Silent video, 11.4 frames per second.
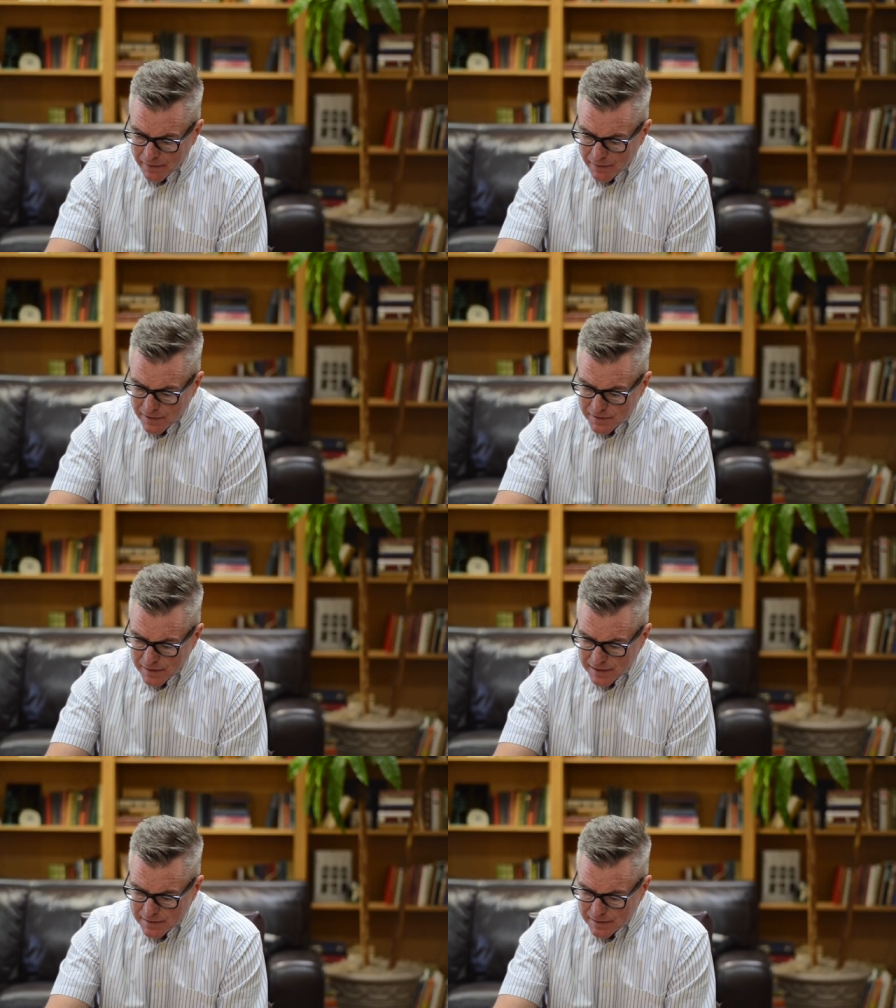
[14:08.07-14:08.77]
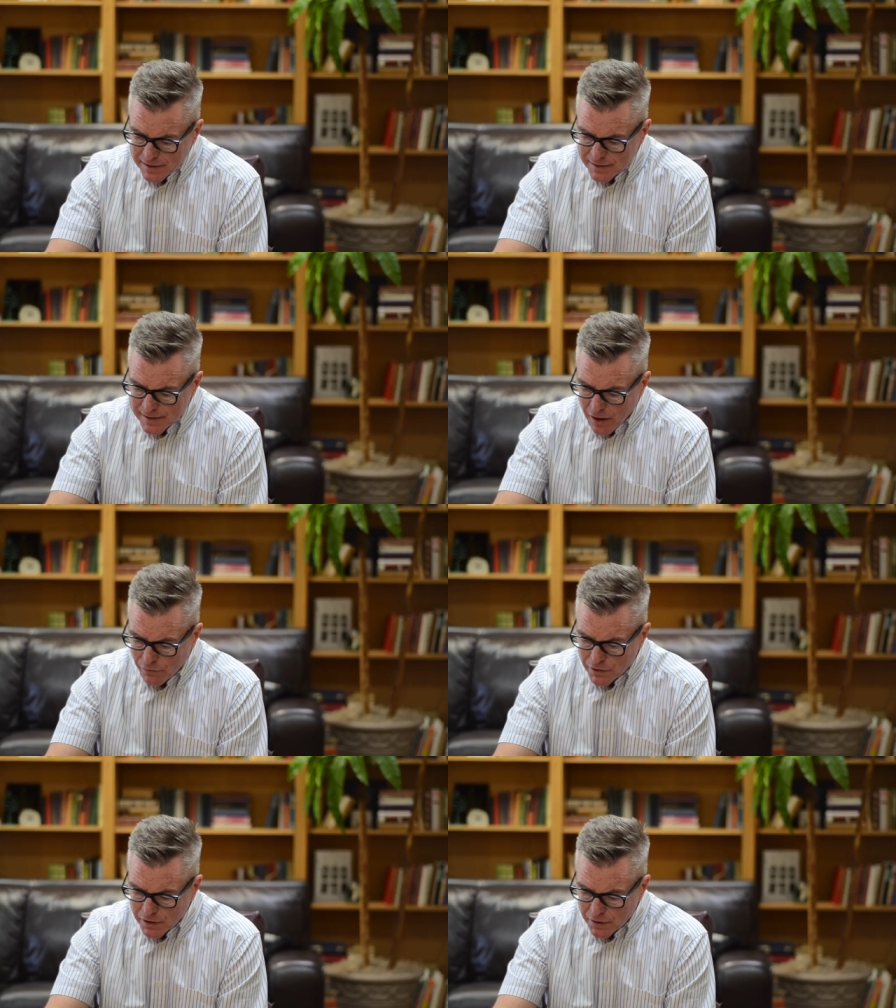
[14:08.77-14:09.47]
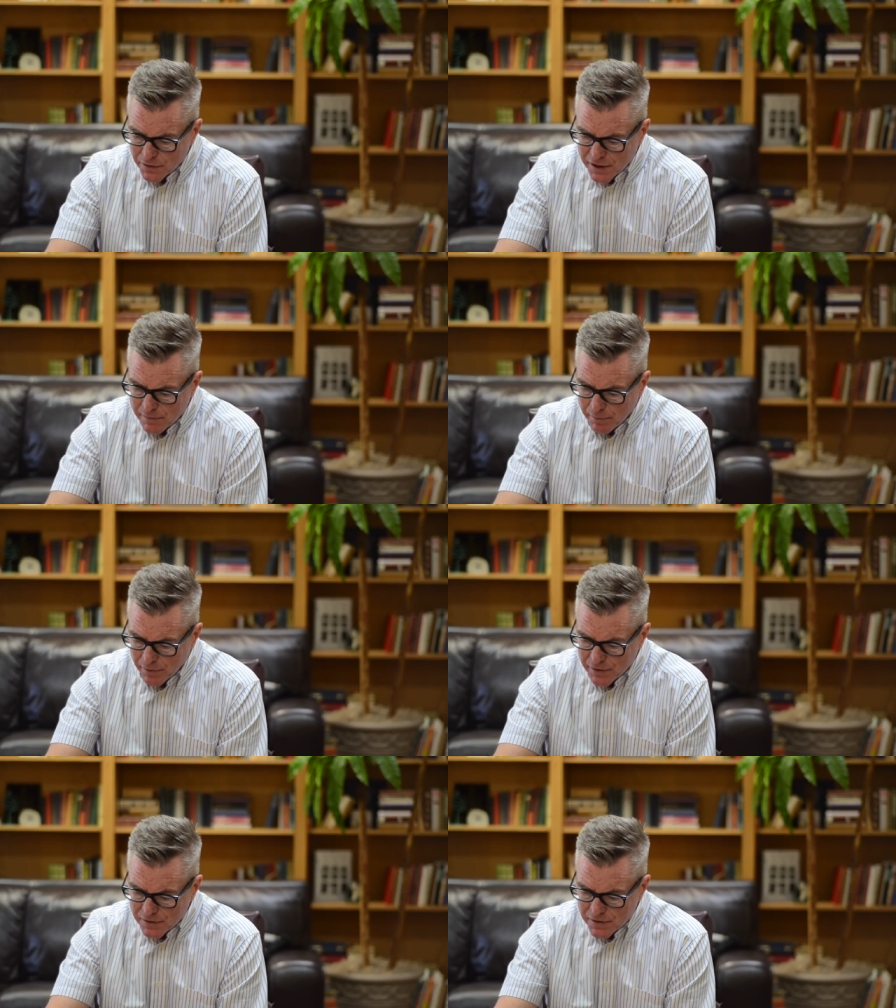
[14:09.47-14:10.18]
Let's let's let's delve a little
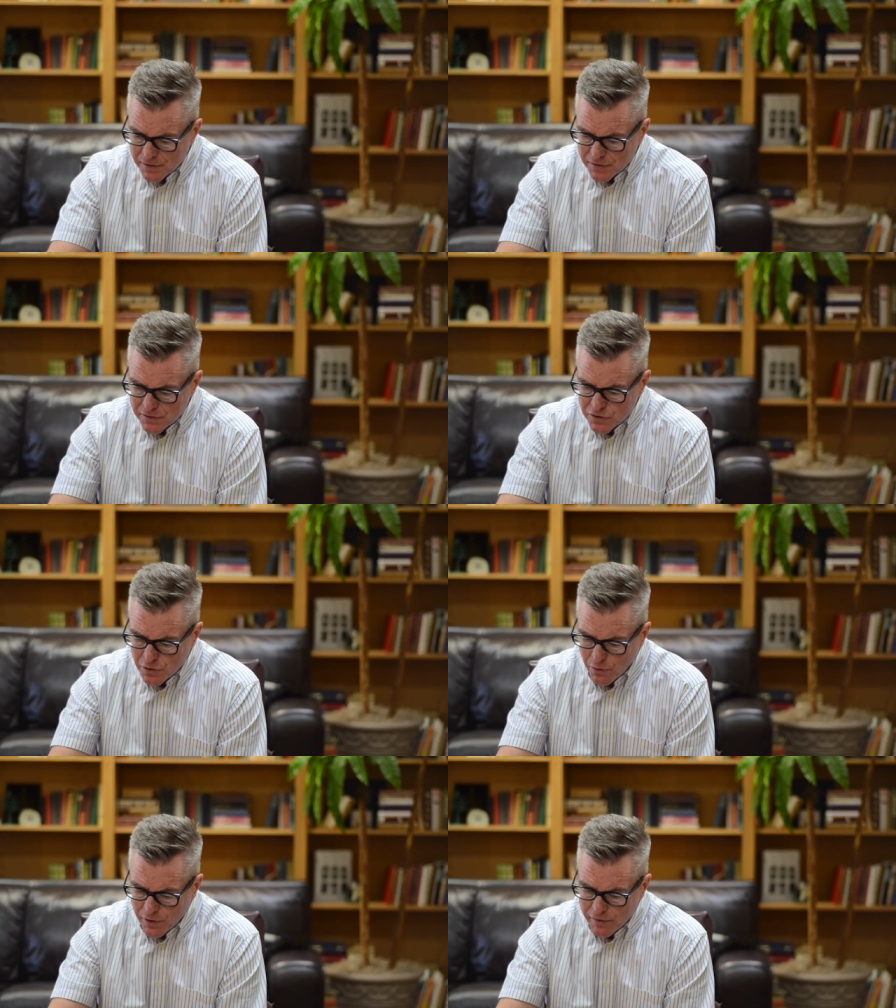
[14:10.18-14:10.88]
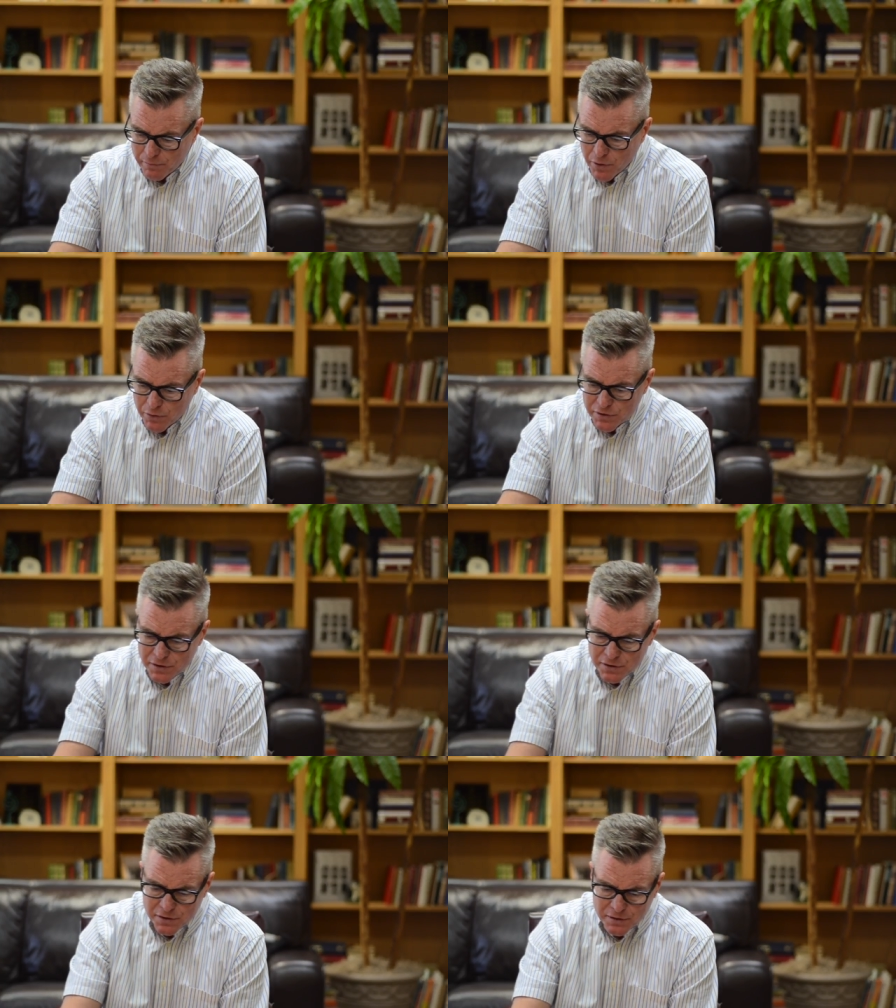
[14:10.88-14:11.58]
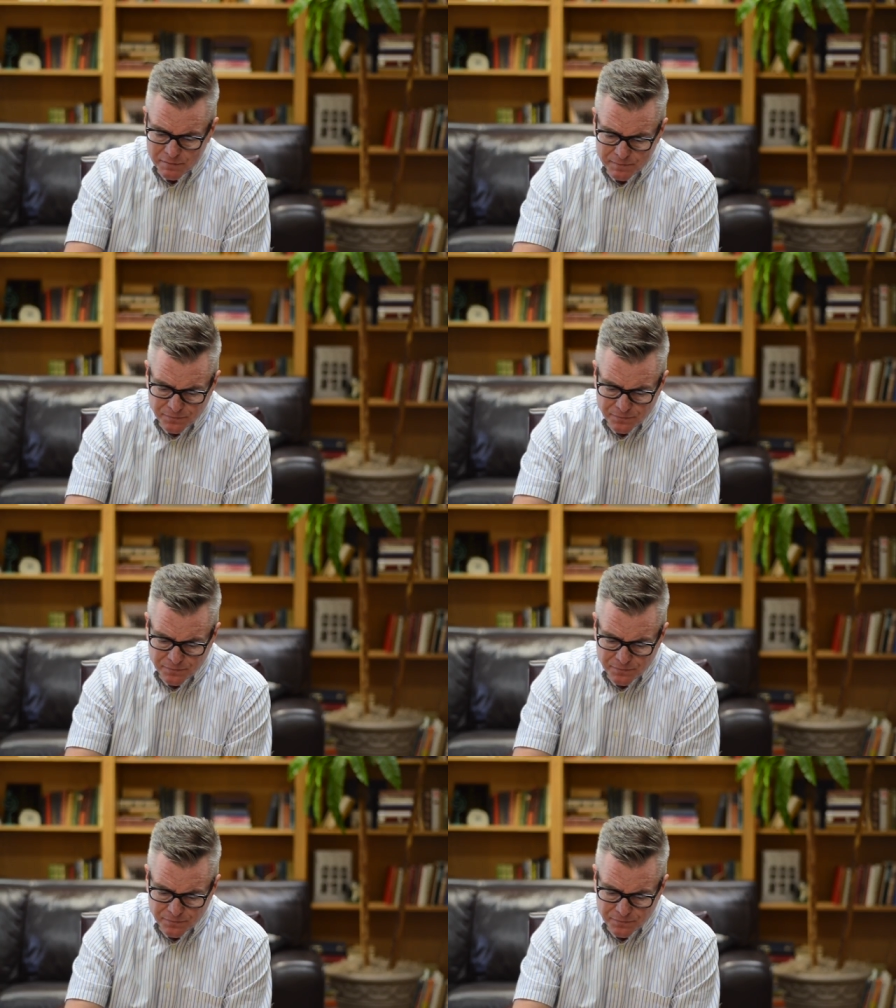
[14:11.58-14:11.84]
deeper into this story of Moses,